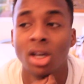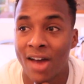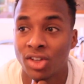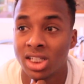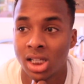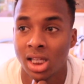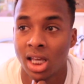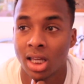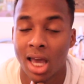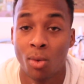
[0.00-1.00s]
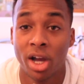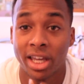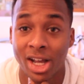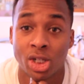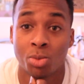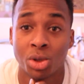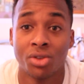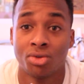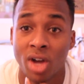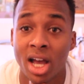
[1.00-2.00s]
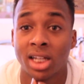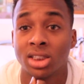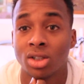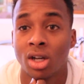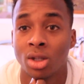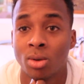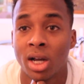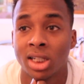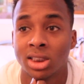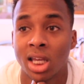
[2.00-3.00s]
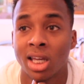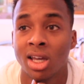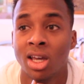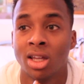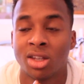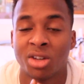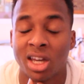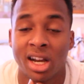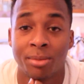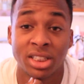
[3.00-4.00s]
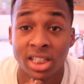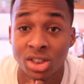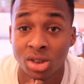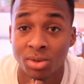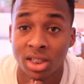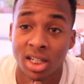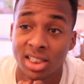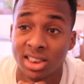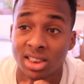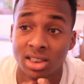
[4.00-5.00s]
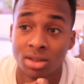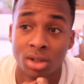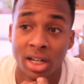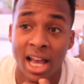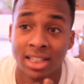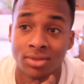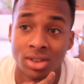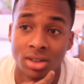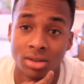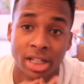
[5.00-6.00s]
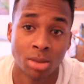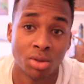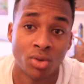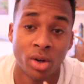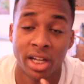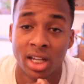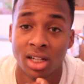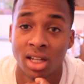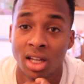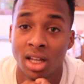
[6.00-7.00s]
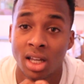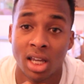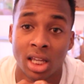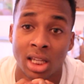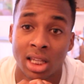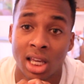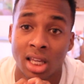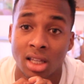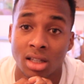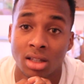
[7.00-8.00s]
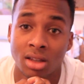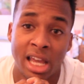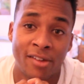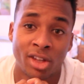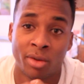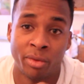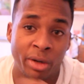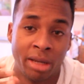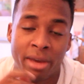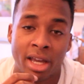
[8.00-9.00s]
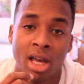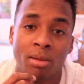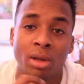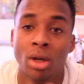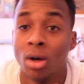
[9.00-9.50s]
I have to say like, I want ketchup with the fries, otherwise like they'll get kind of pissy at you because you didn't ask for the ketchup beforehand, and then like they have to like ring it back up.